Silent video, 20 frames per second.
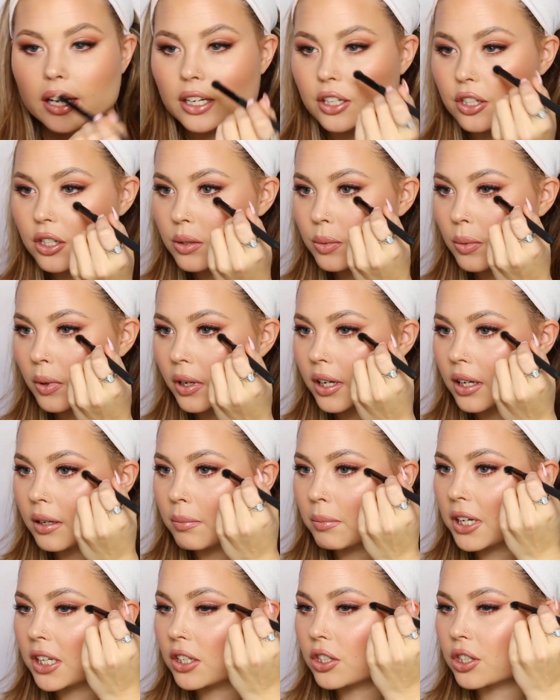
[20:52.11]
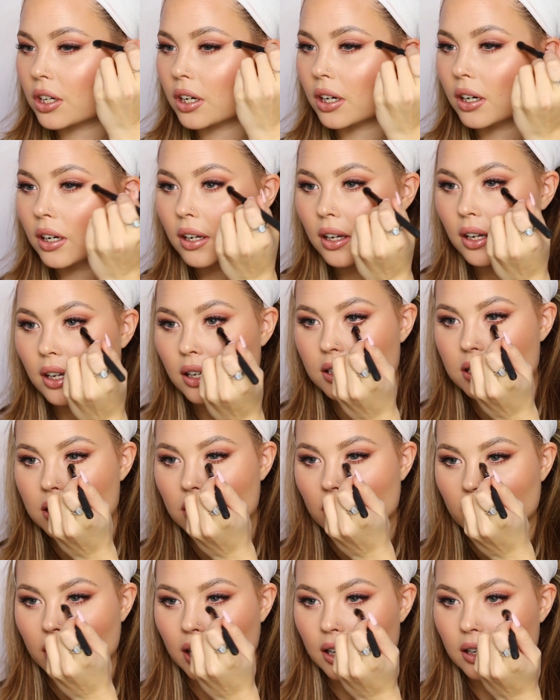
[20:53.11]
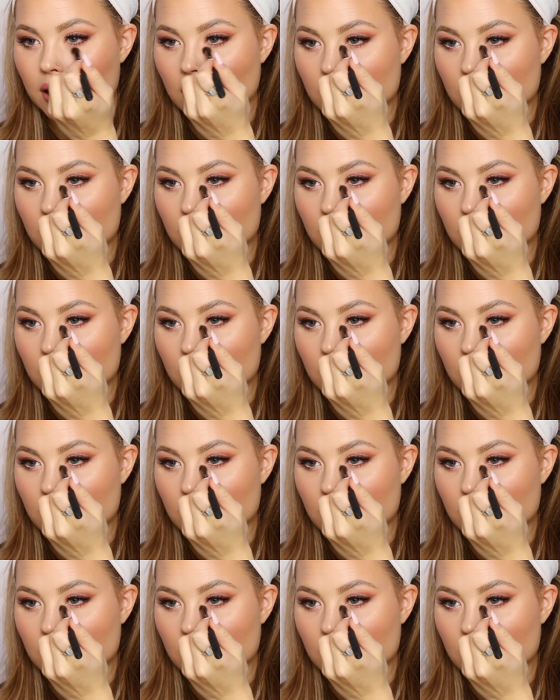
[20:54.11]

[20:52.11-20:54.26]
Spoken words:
I just want to make sure it's got a